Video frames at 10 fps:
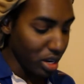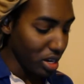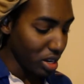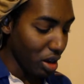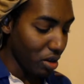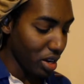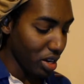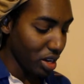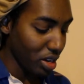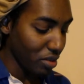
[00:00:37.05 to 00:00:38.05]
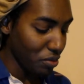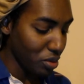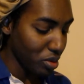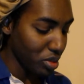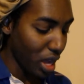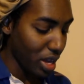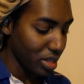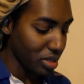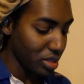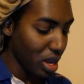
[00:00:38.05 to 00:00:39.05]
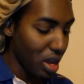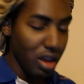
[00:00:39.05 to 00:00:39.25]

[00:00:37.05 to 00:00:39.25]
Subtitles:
I need to go ahead and get the full sizes.